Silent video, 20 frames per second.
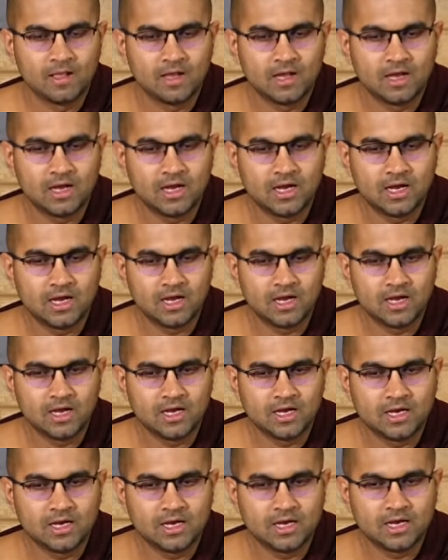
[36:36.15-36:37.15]

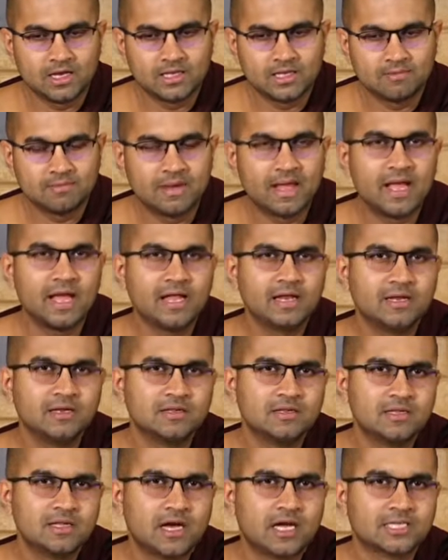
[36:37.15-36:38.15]
The man,
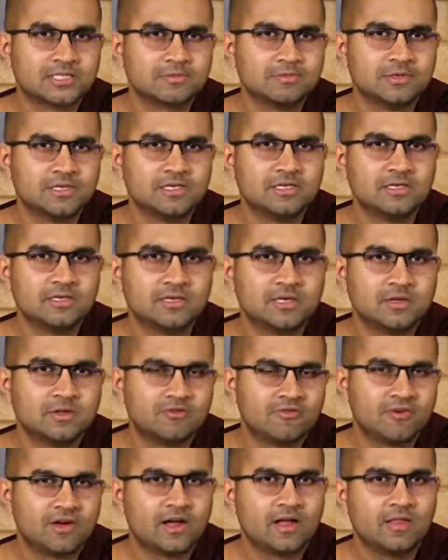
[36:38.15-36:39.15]
the husband, the
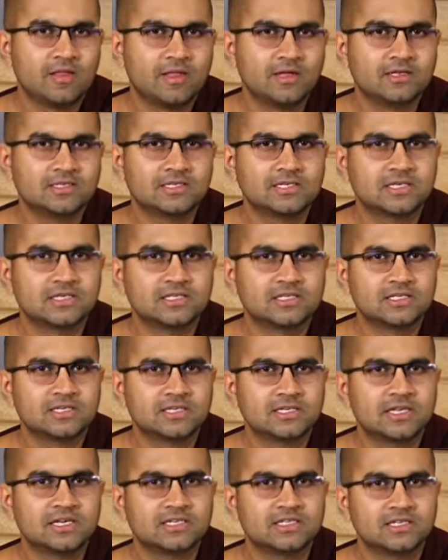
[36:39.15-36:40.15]
father is
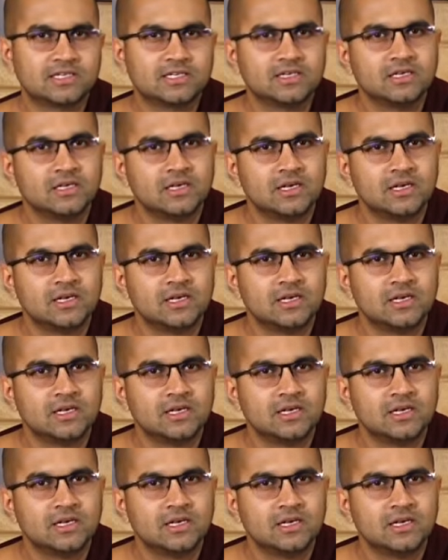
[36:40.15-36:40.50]
considered as the